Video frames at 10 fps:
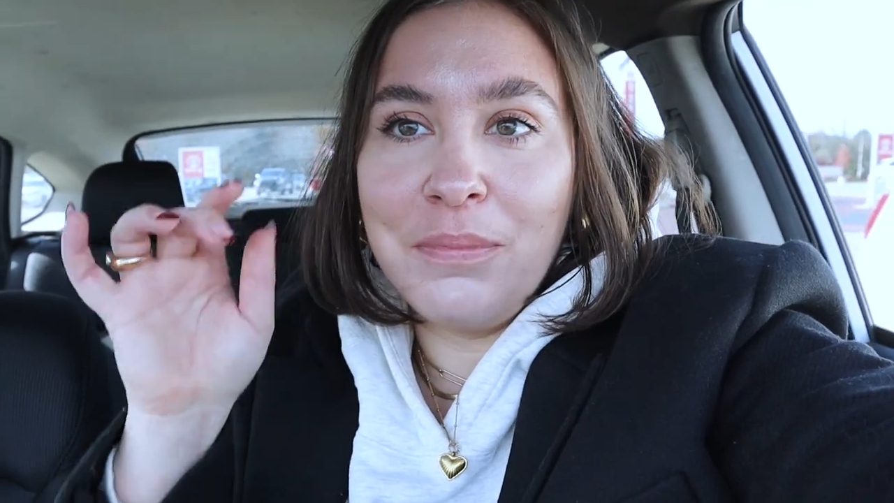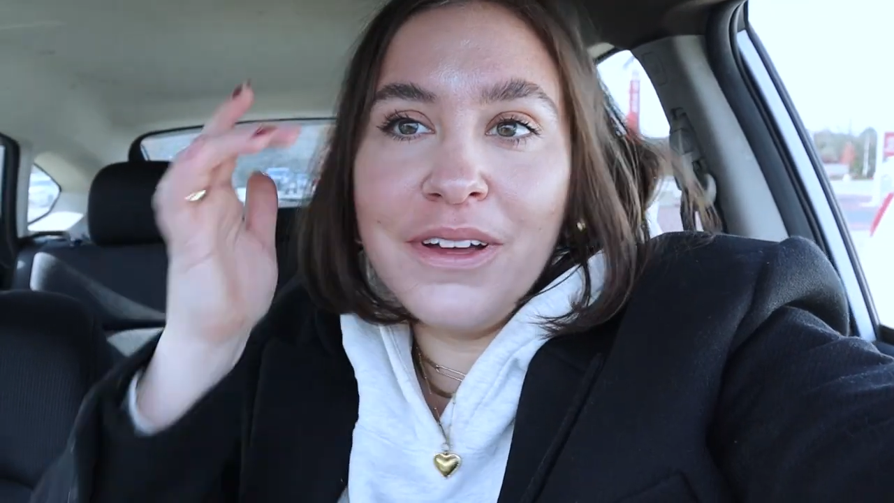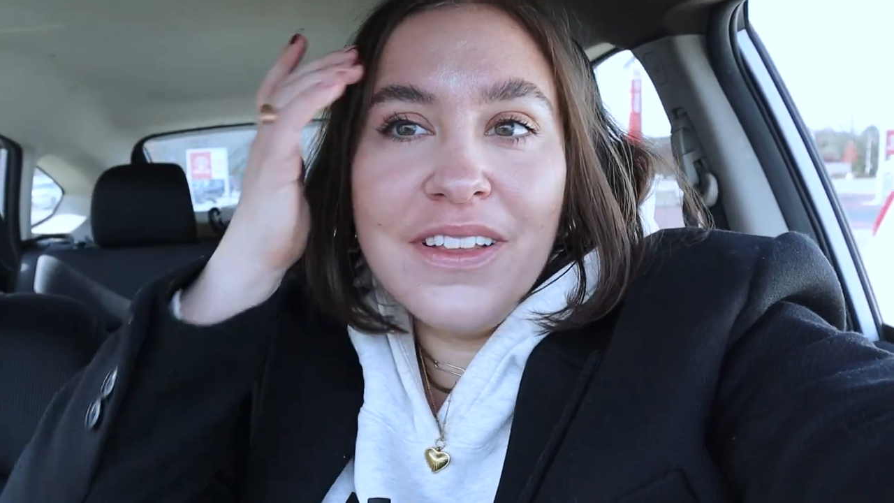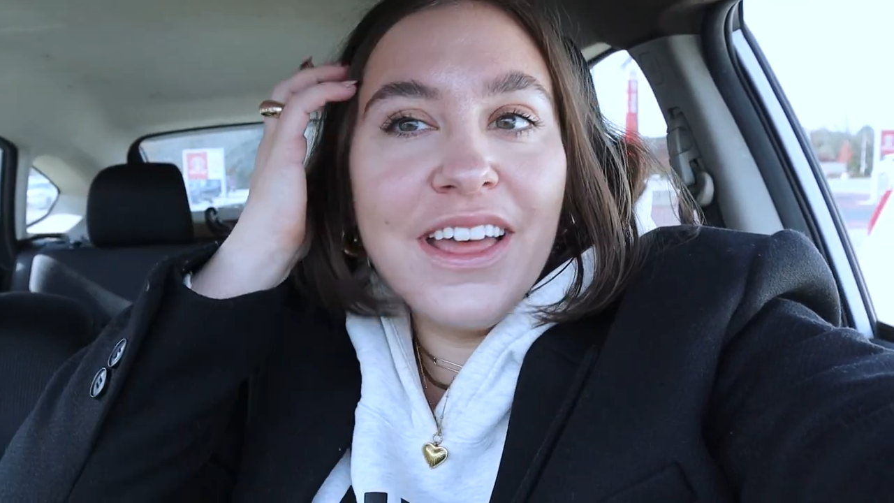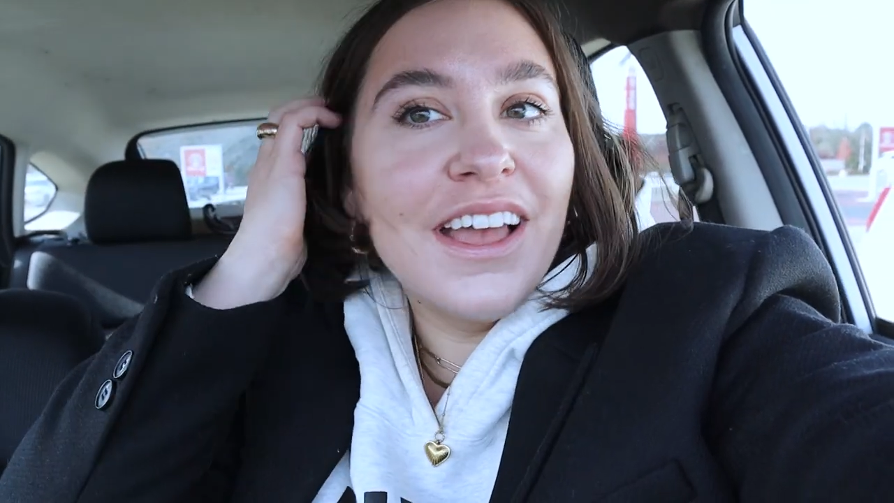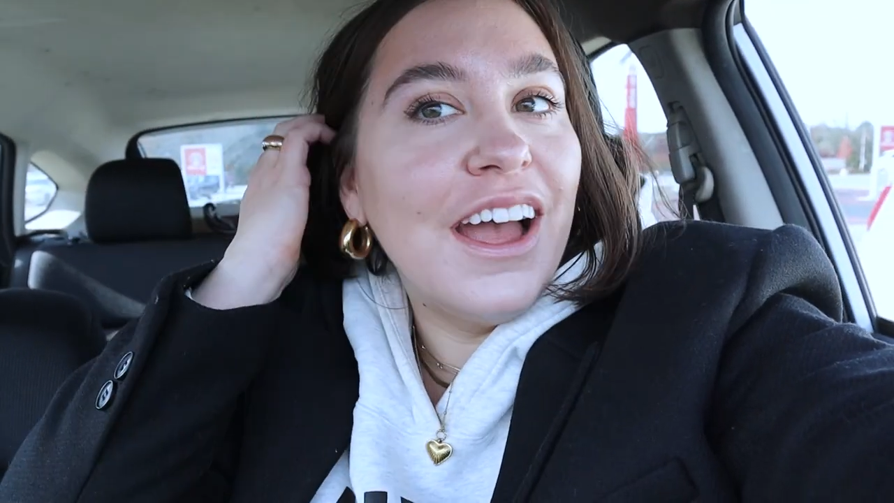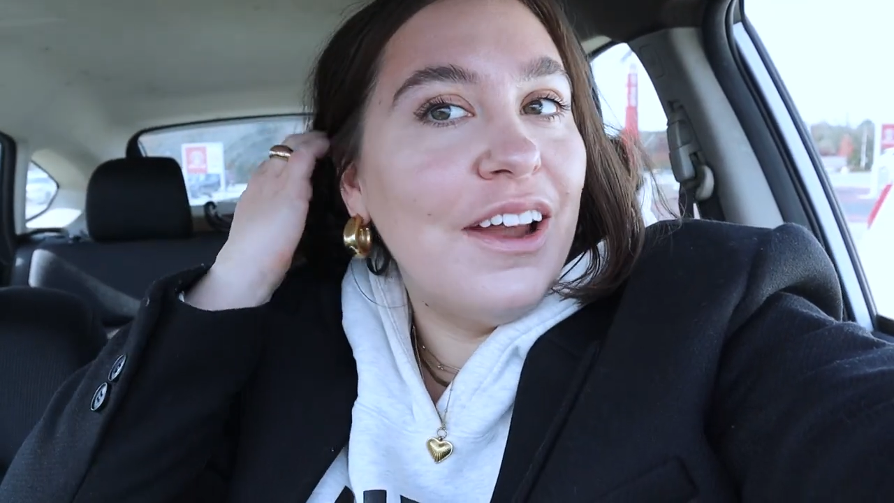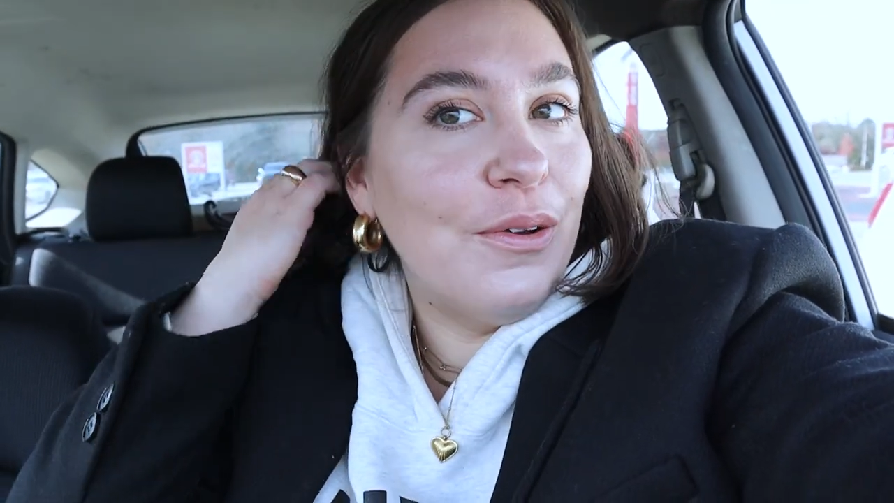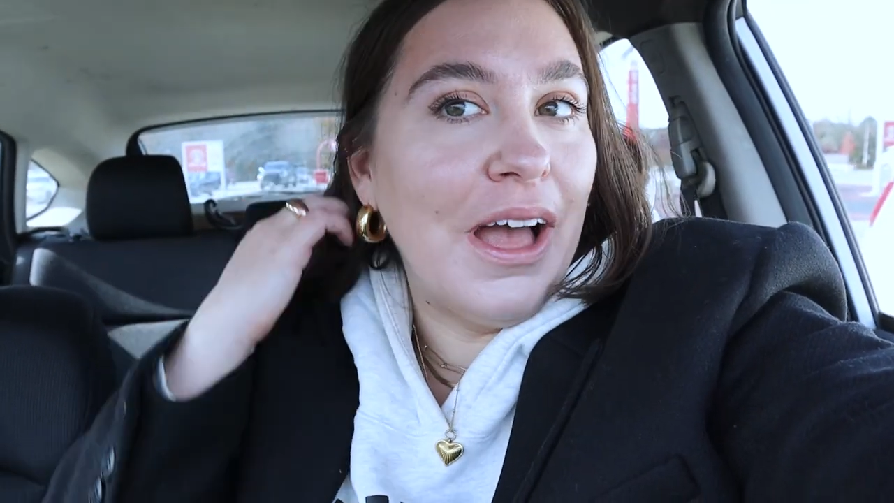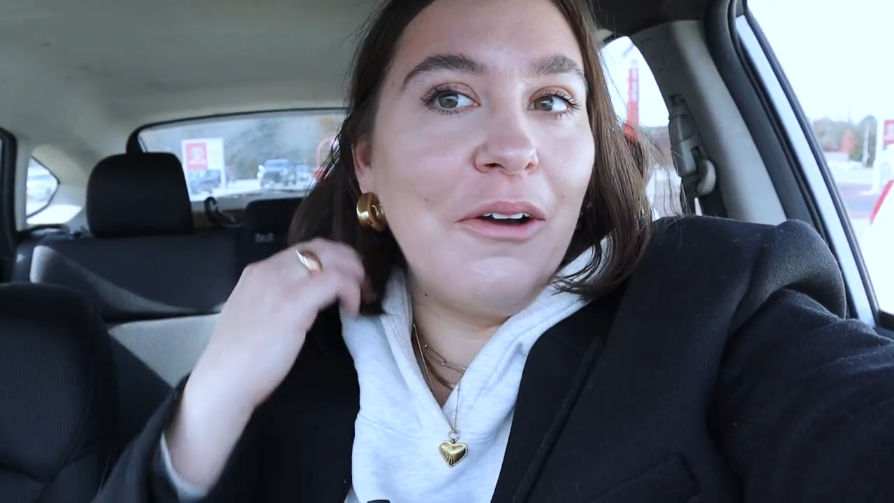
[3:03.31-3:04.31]
but like
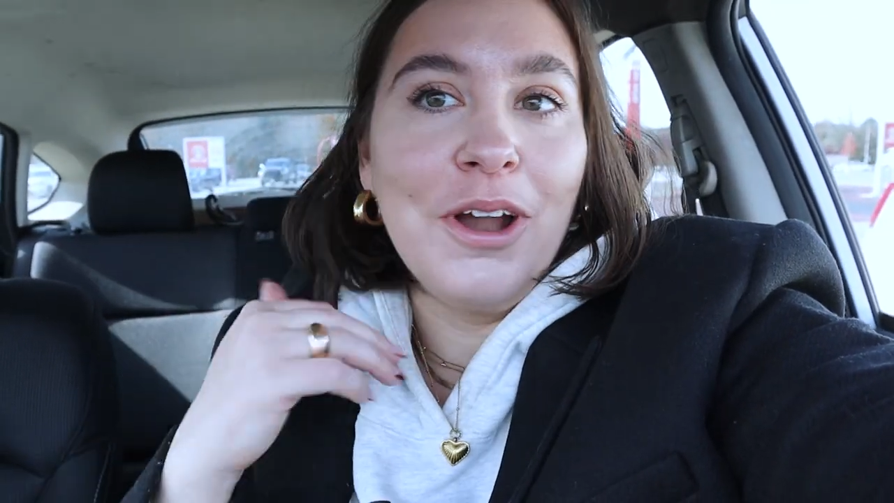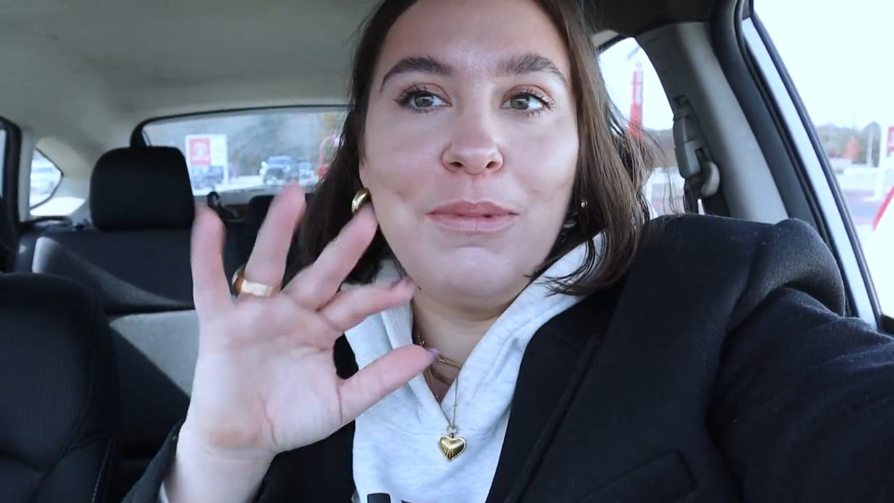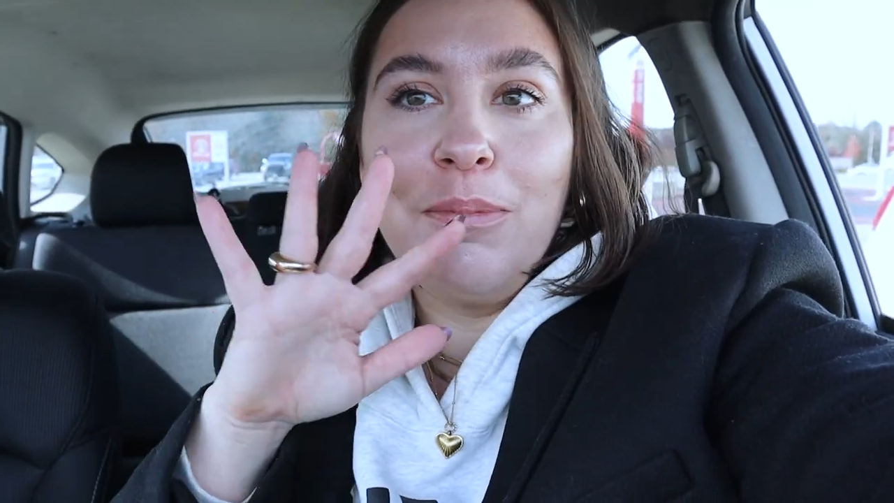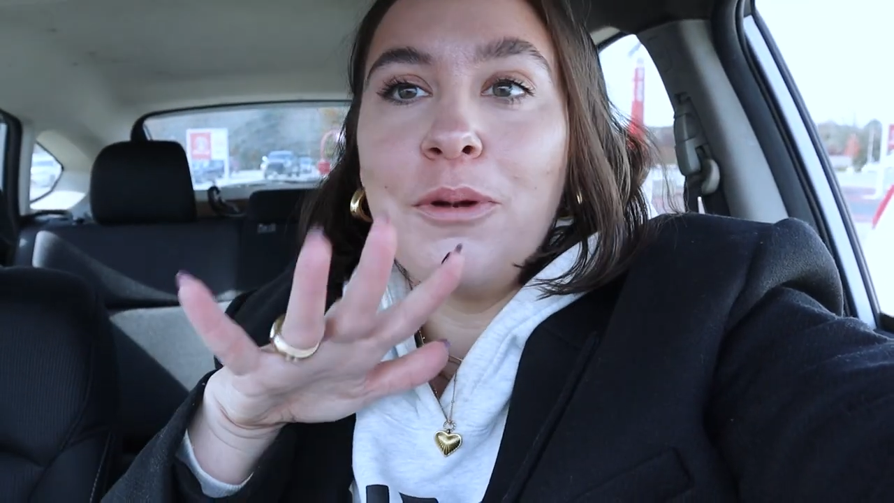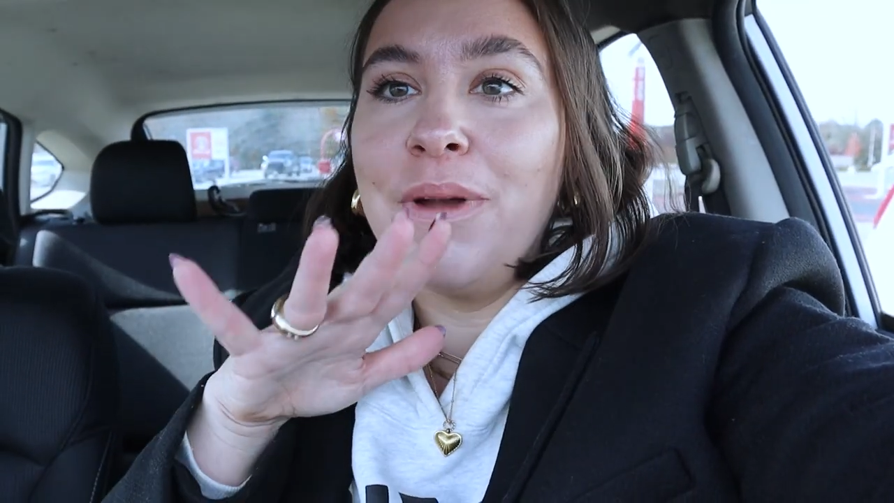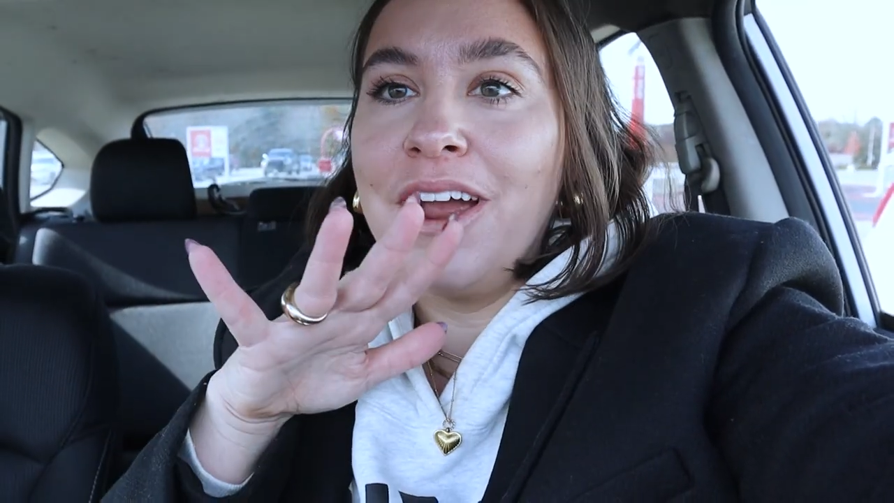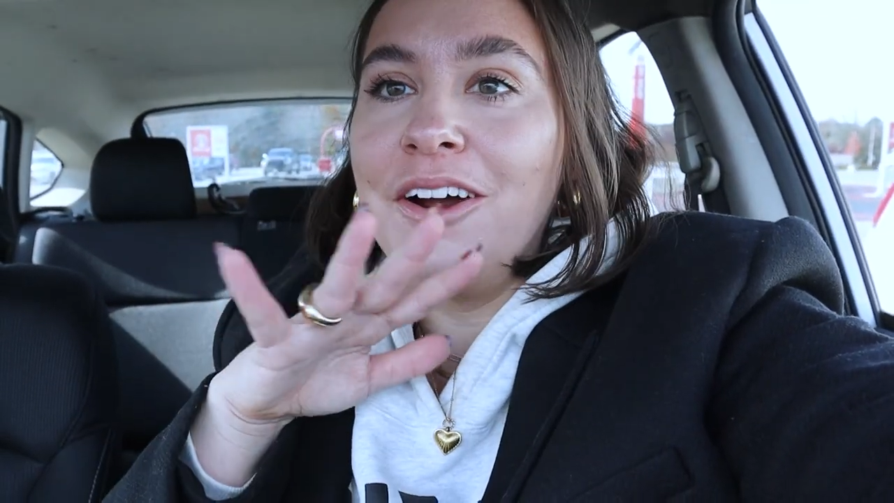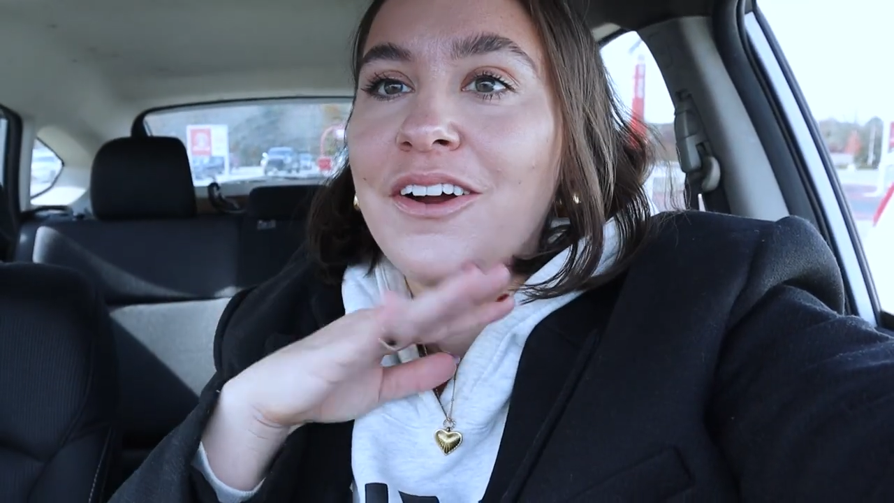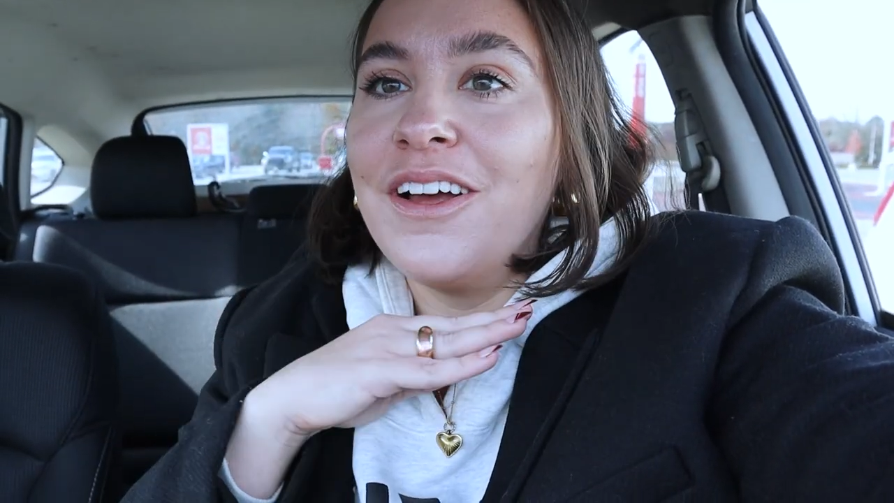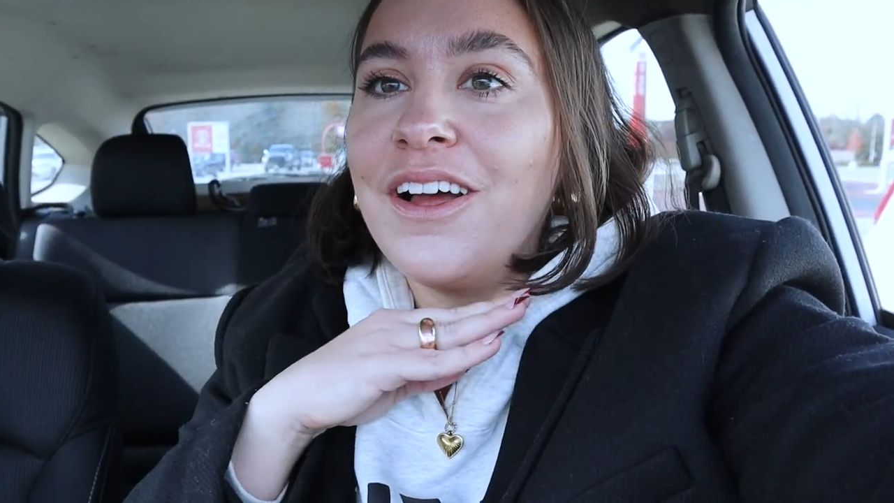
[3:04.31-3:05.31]
I, I want to be
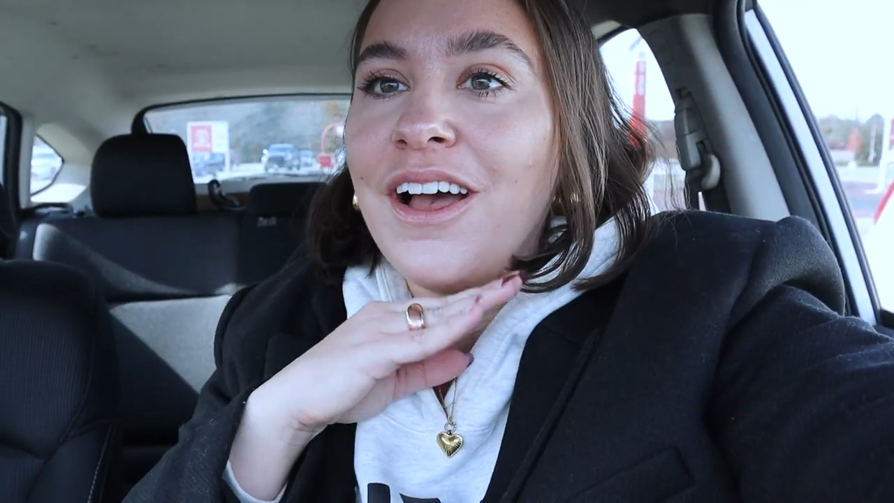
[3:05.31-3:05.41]
prepared.